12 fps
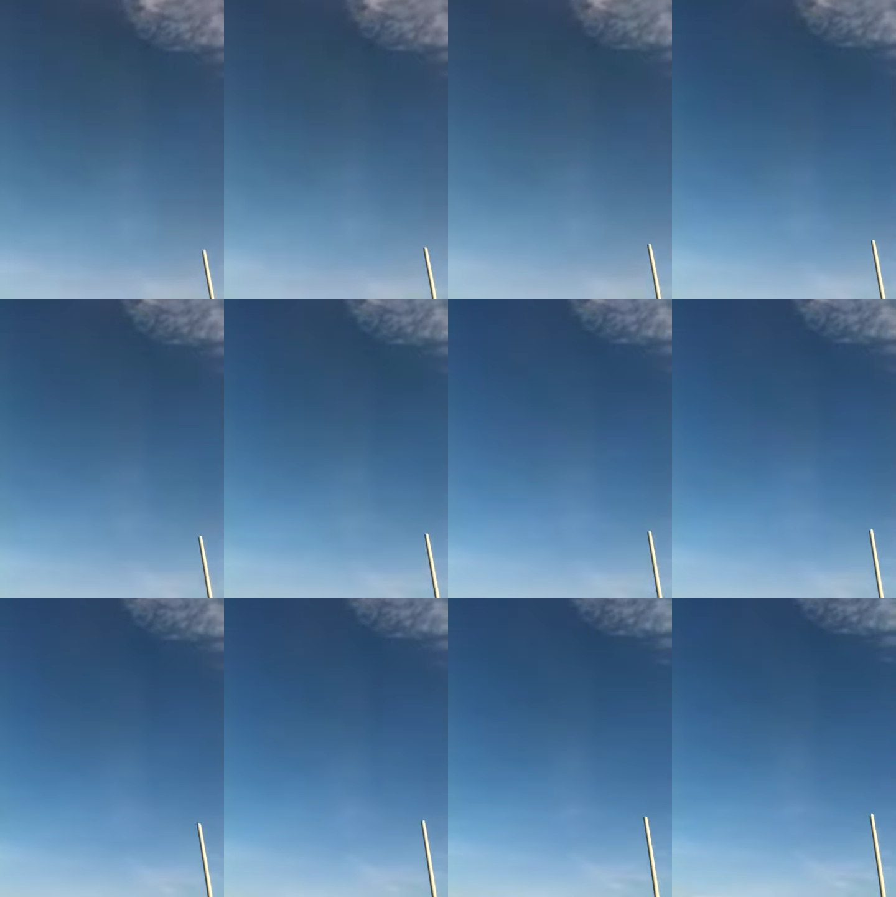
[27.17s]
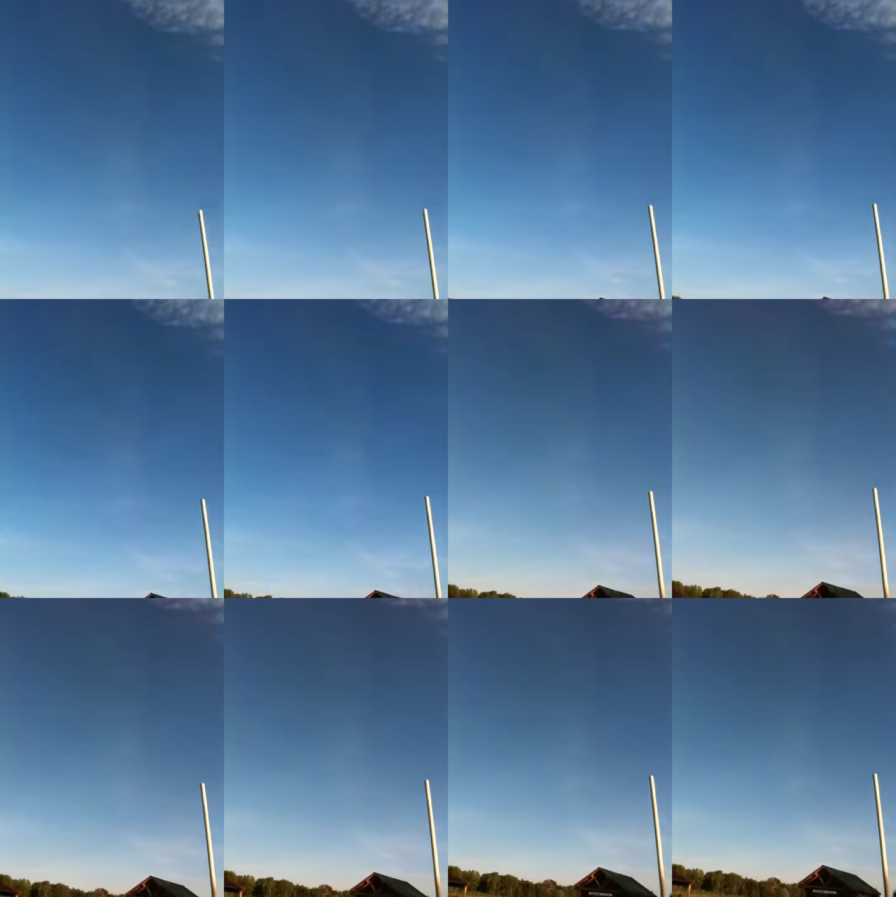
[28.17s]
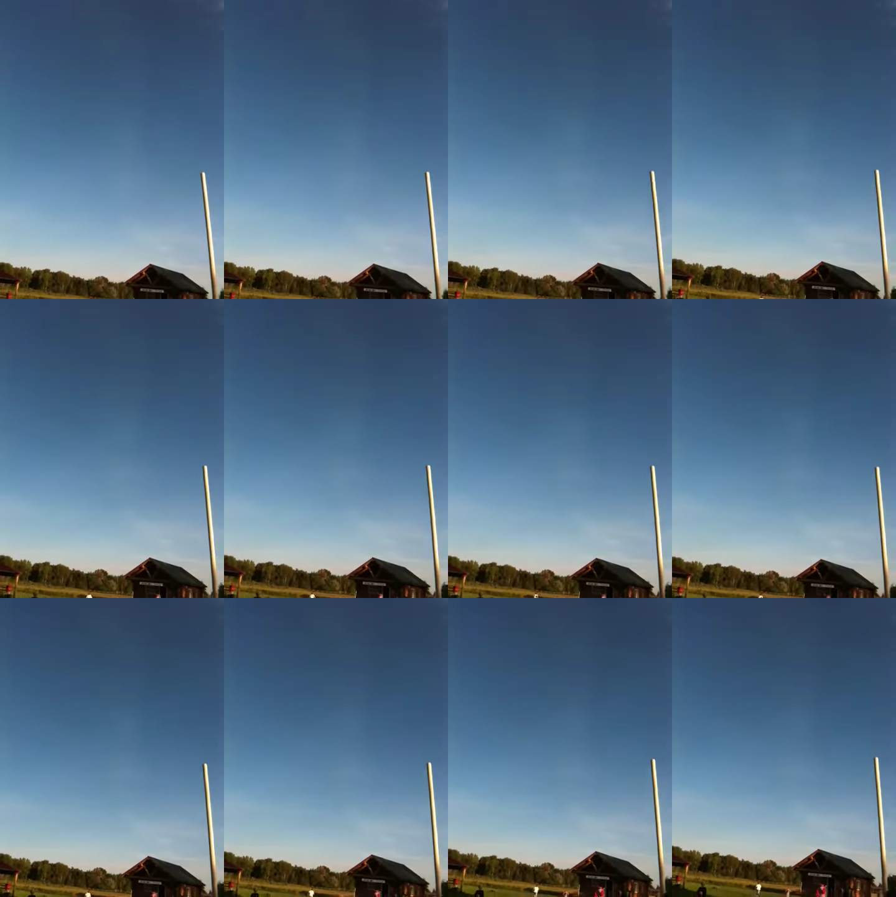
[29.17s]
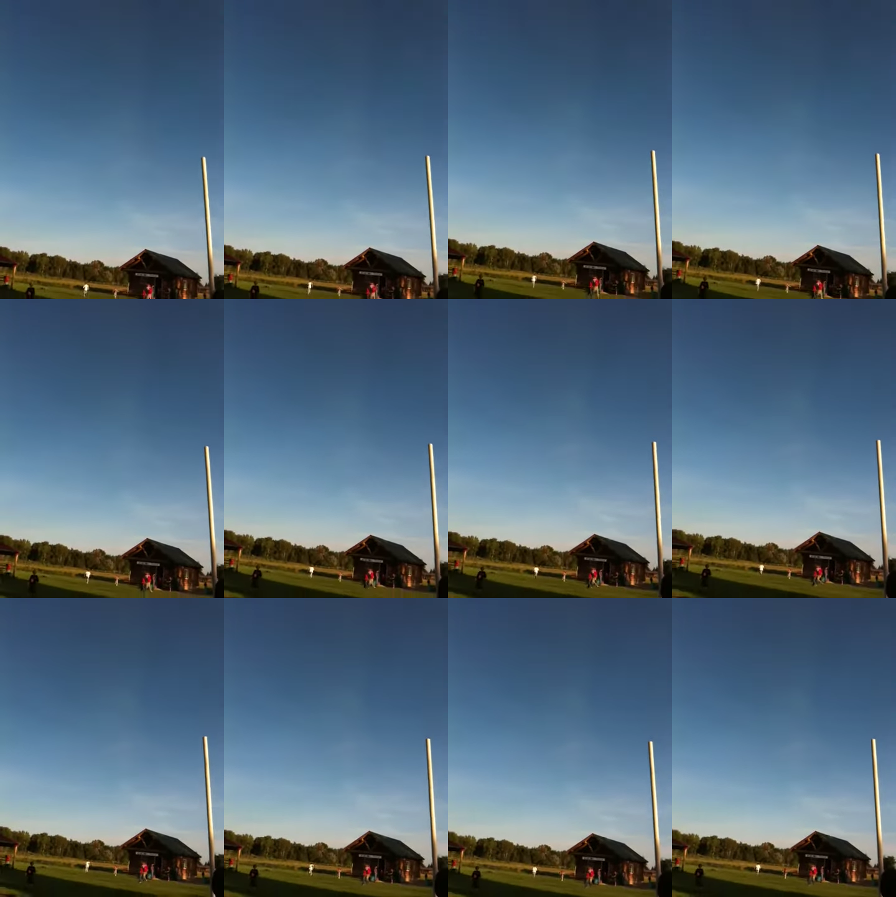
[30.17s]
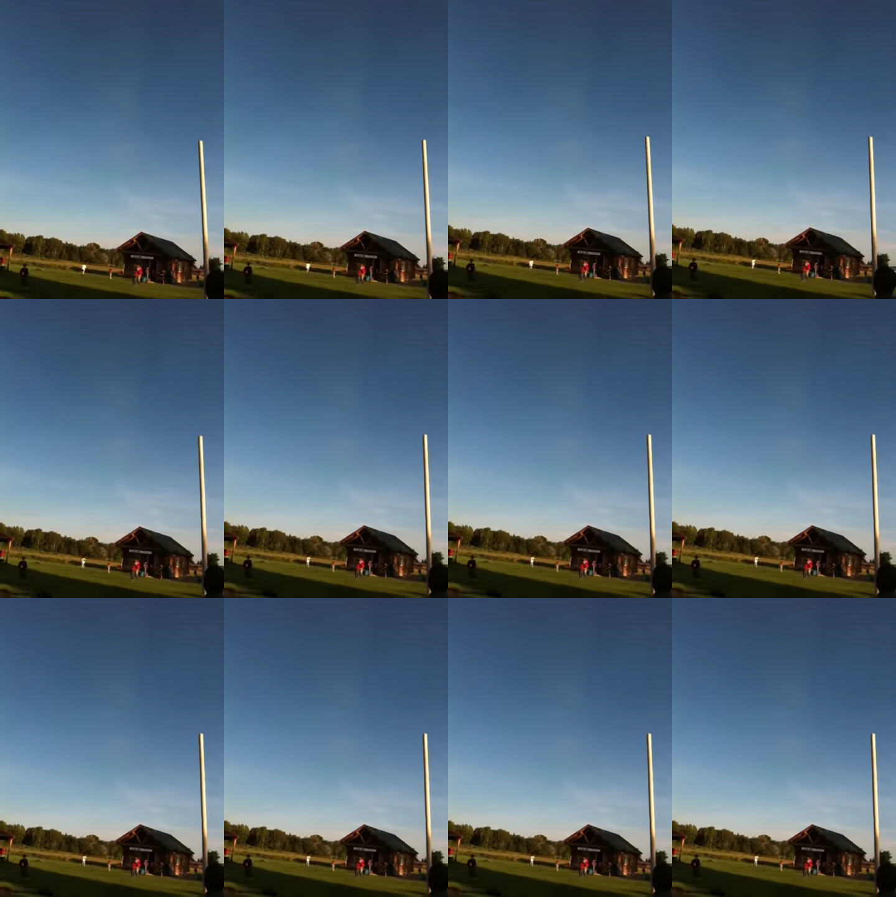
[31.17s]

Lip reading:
[unreadable: no face in view]